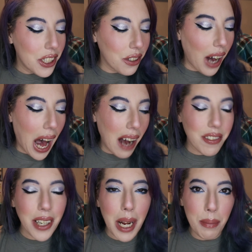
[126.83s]
So
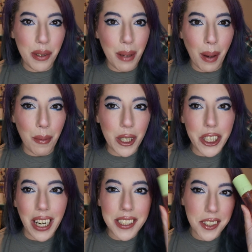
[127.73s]
after I apply my
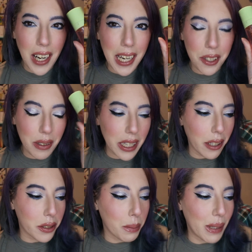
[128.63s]
moisturizer, I do a
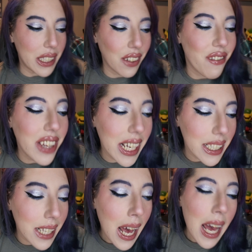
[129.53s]
little spritz of this.